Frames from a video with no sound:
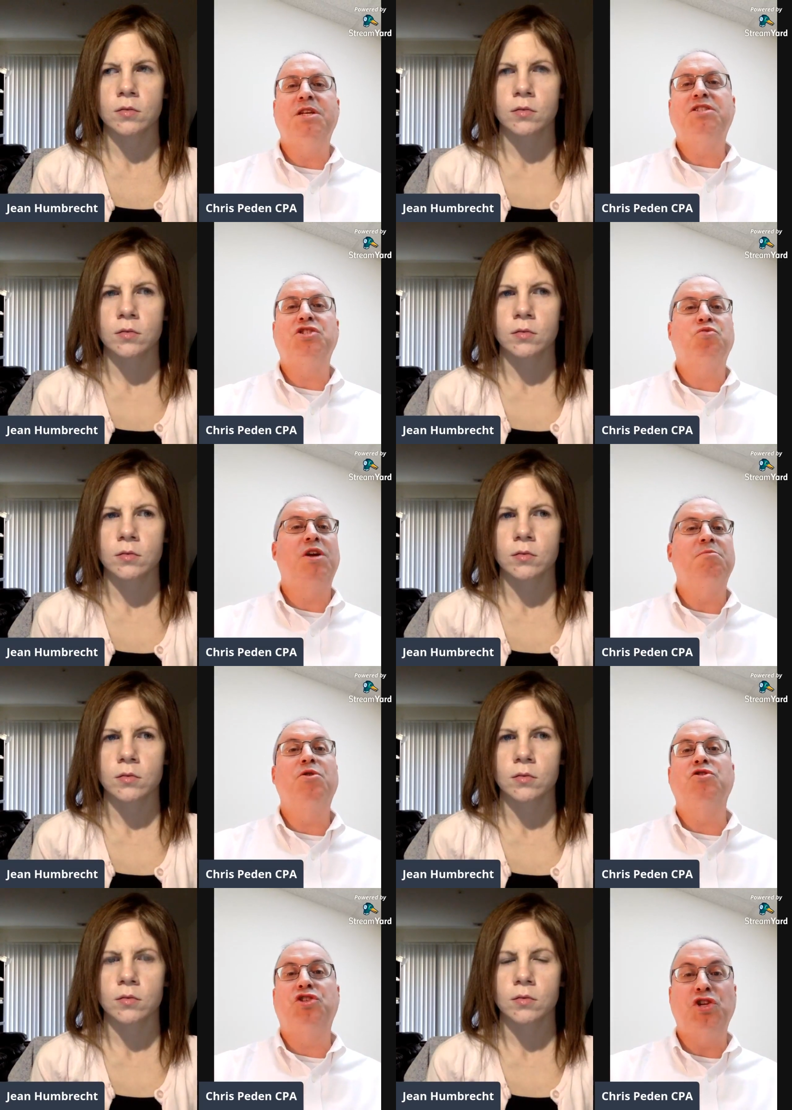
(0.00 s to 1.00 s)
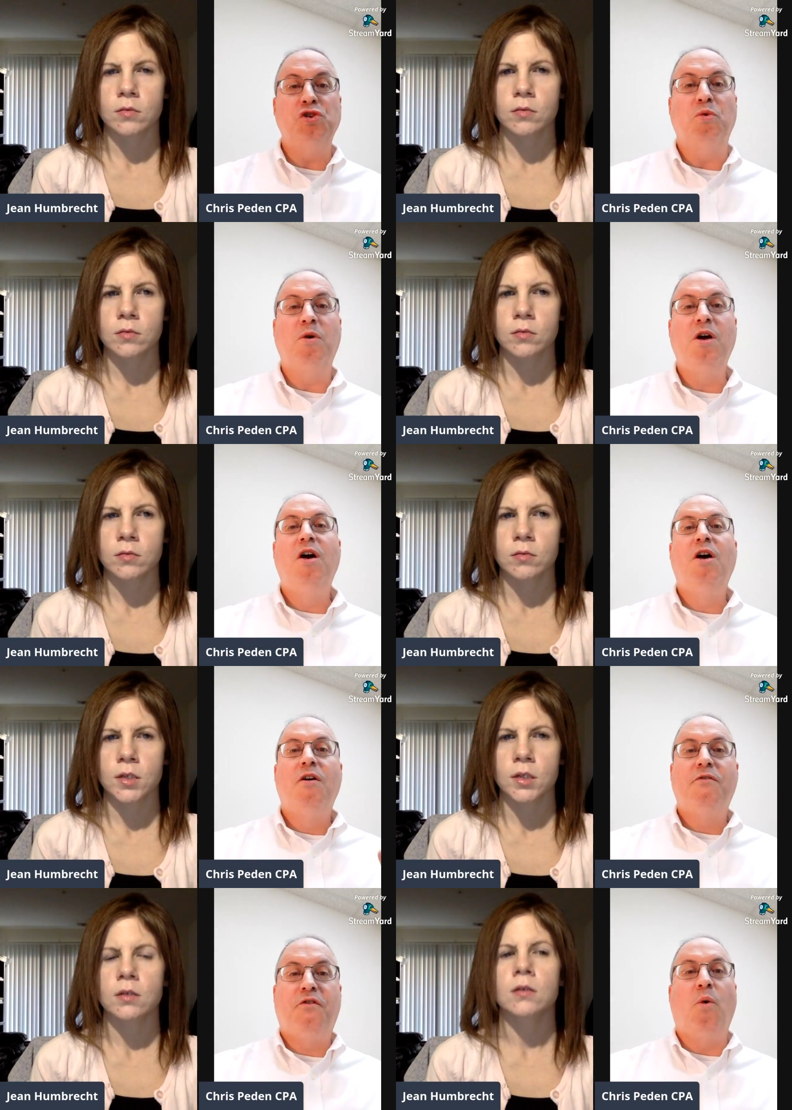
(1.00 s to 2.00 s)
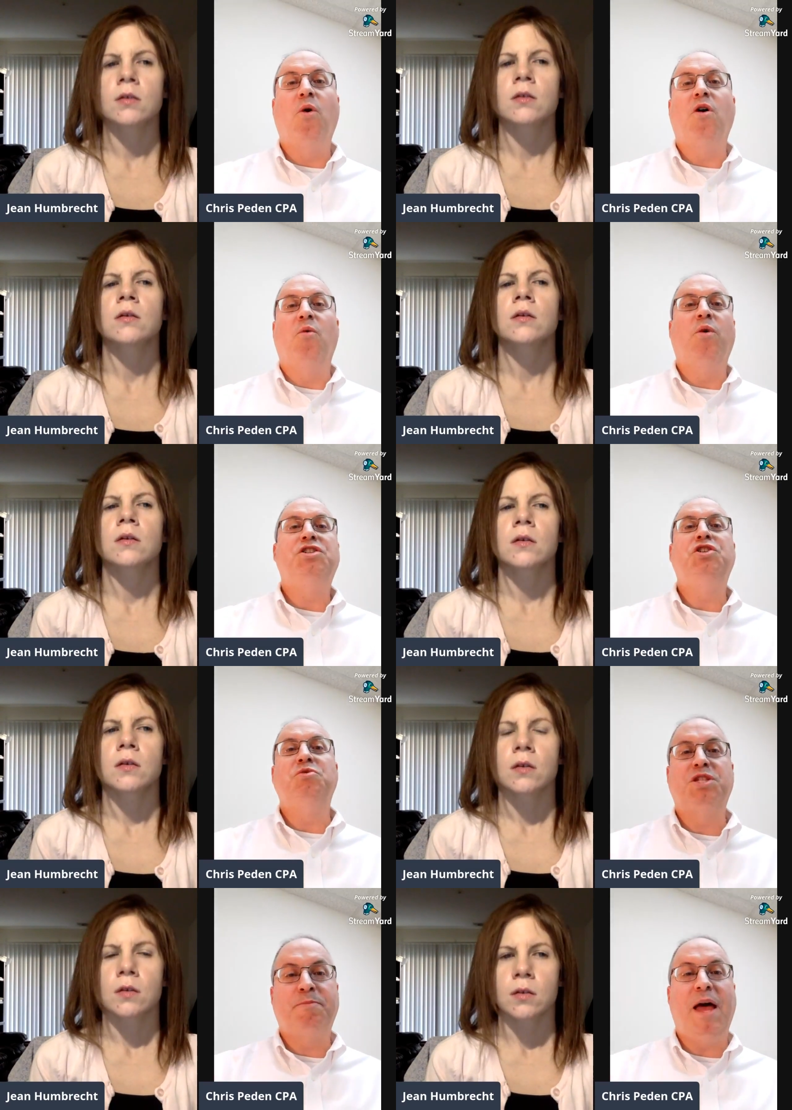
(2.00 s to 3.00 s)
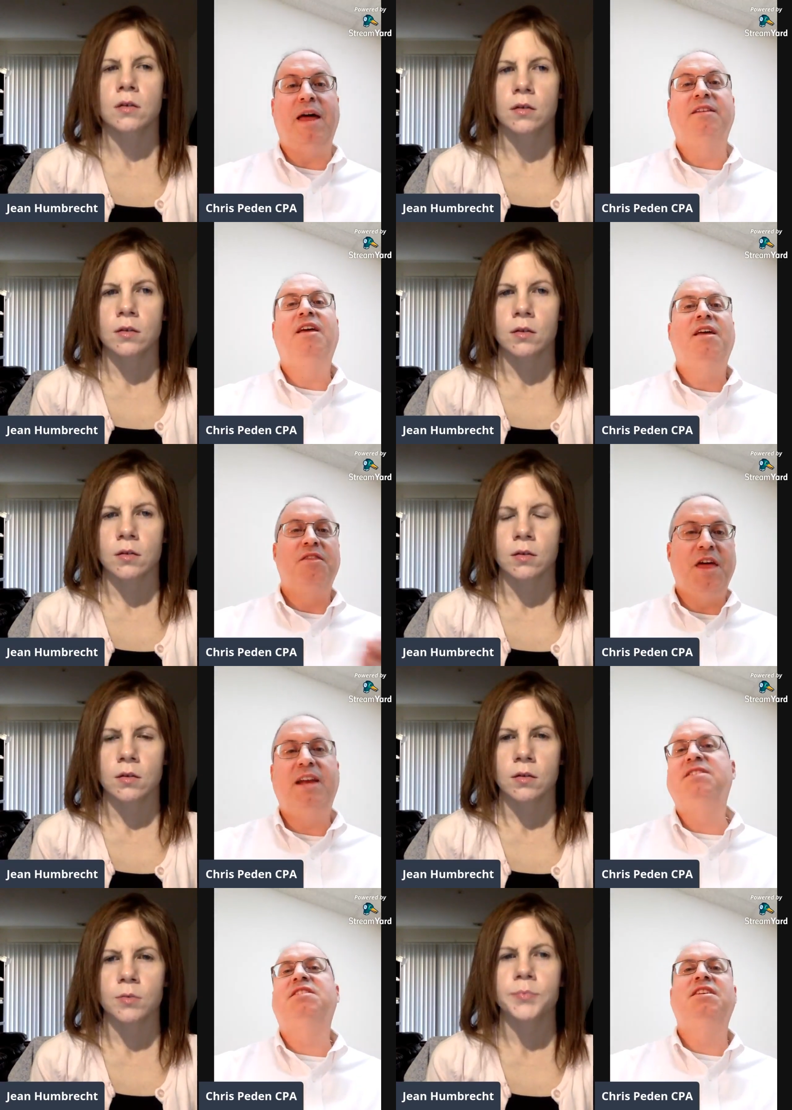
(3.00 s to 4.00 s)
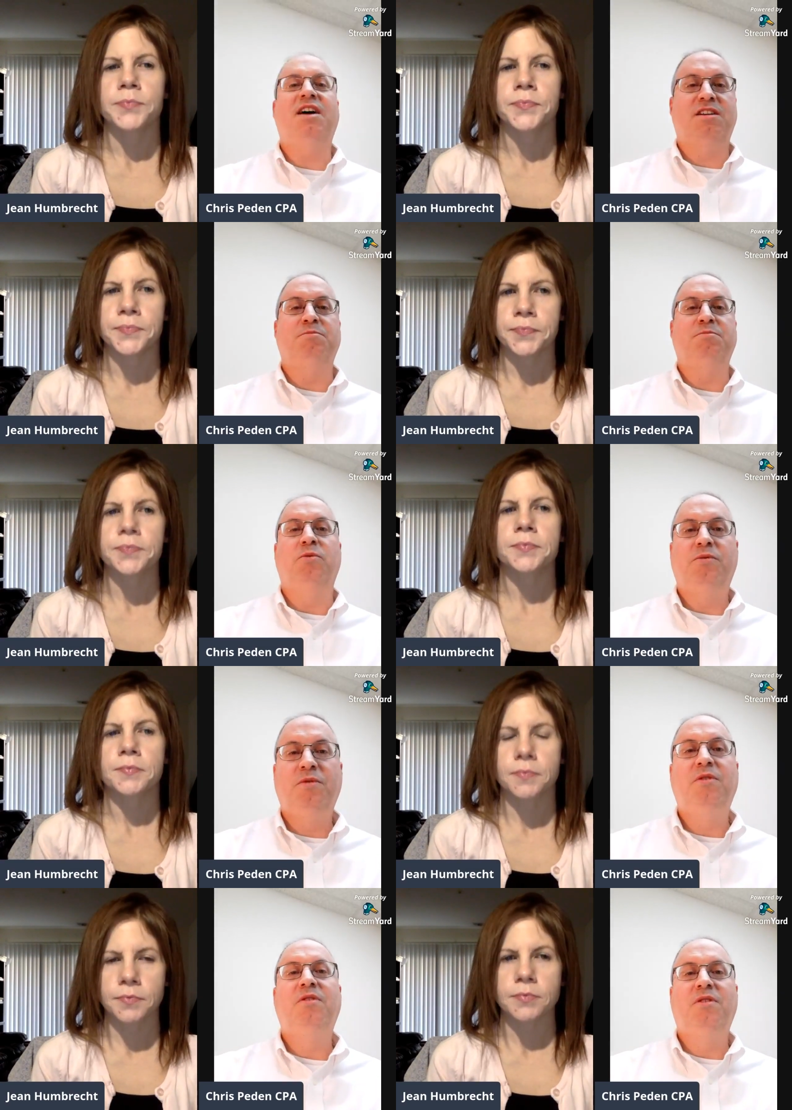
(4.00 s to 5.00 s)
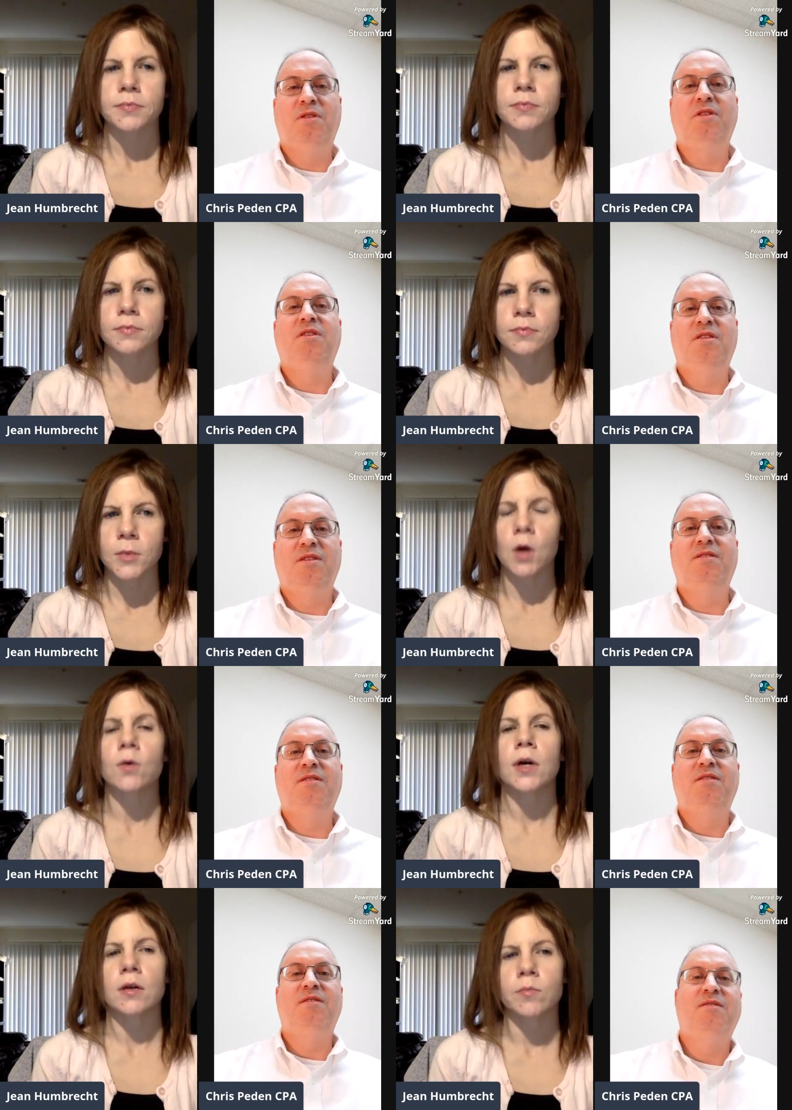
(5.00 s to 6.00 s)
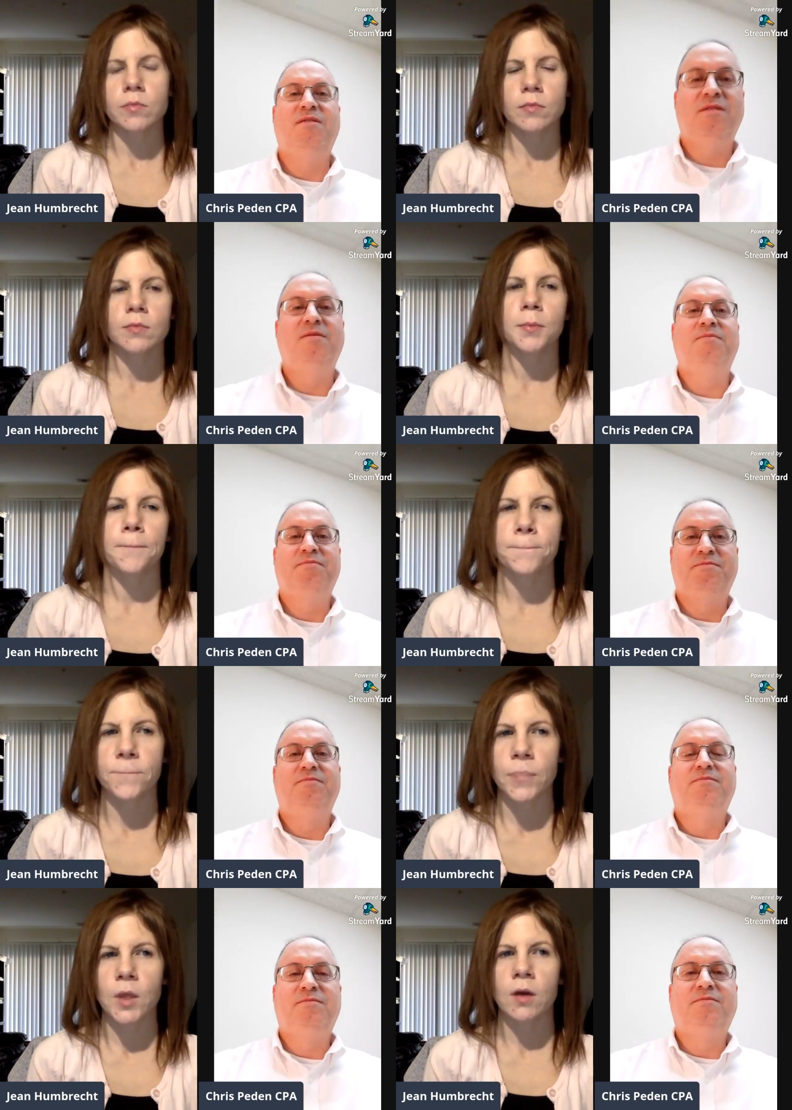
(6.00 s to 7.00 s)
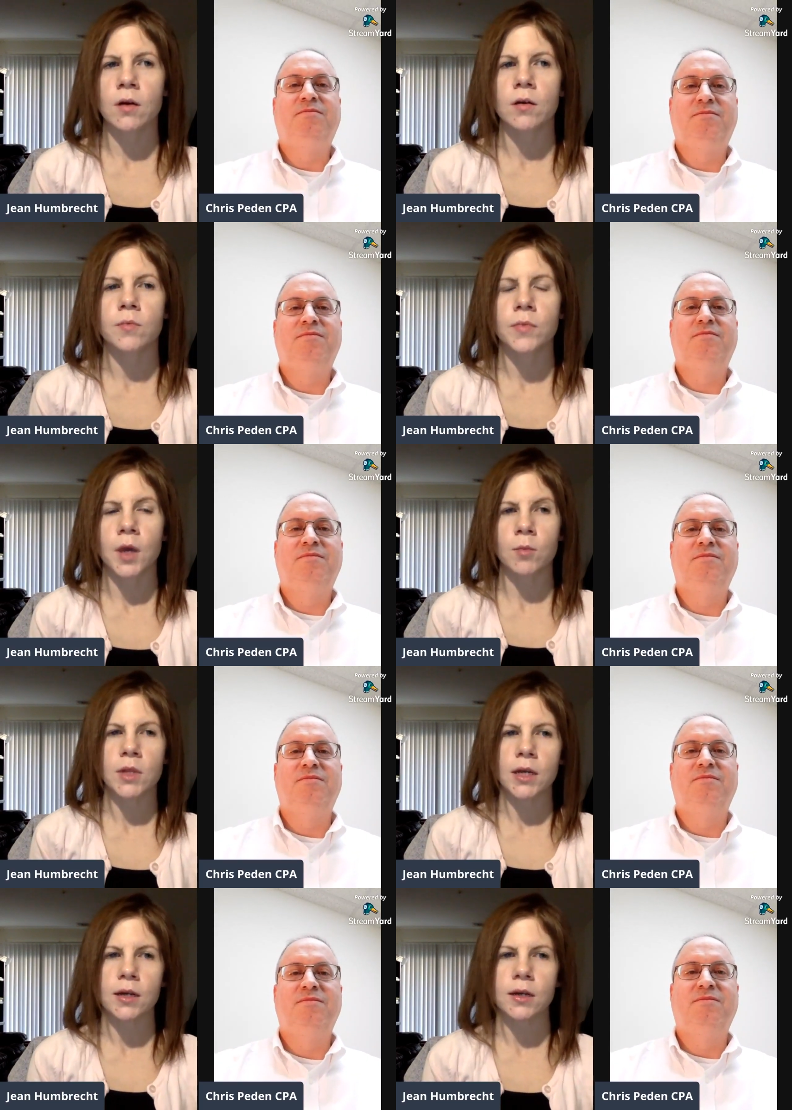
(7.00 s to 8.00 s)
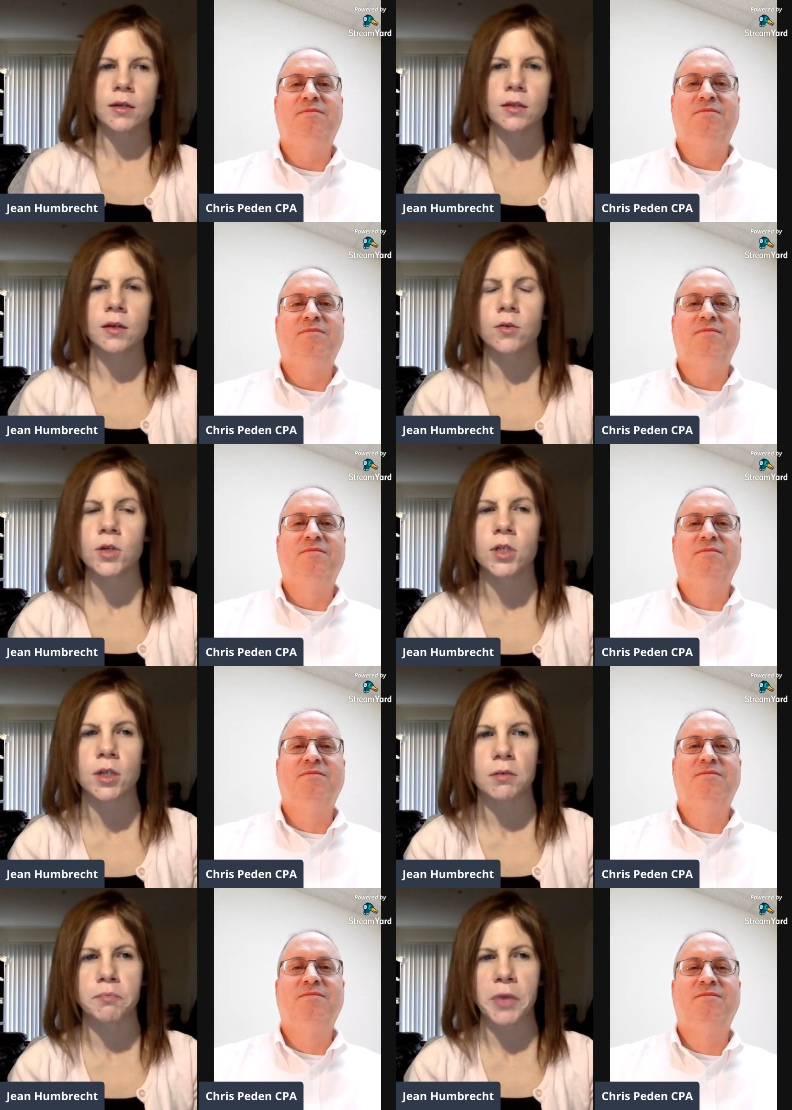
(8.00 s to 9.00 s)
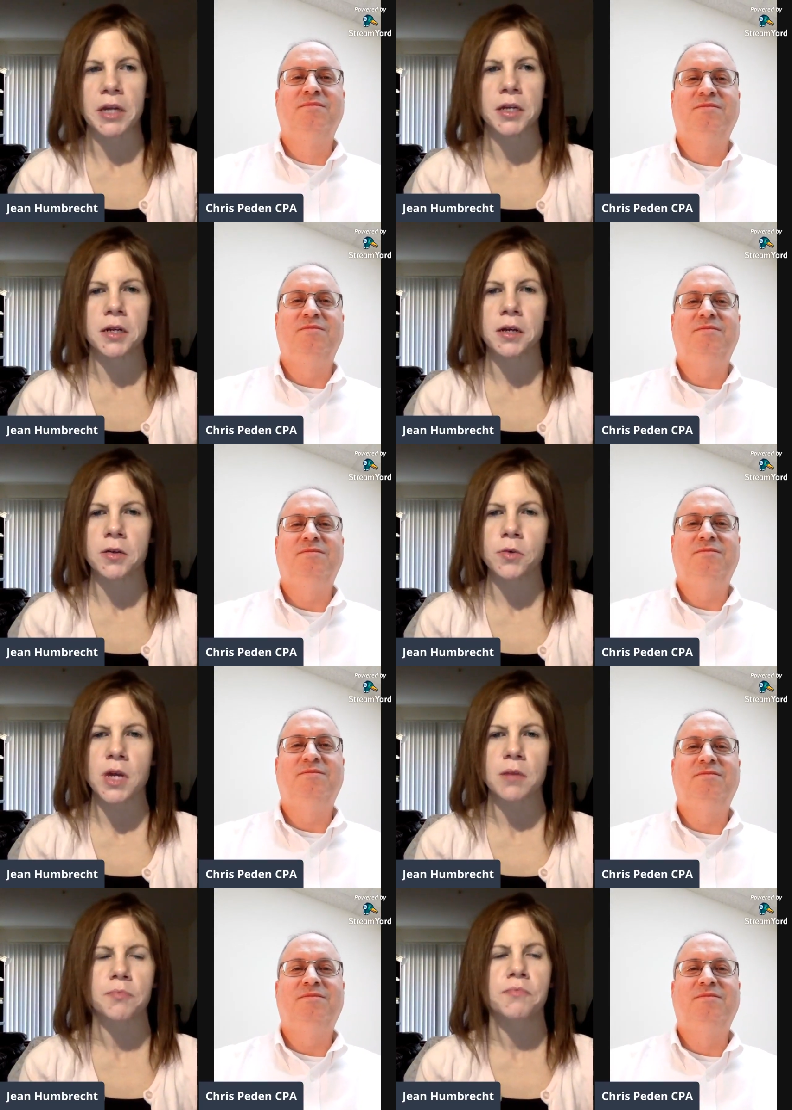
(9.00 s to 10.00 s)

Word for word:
Speaker 1: business reimburse you for what you spent. Then it's deductible.
Speaker 2: Okay. Huh. I'm glad I asked that question. I did not know that.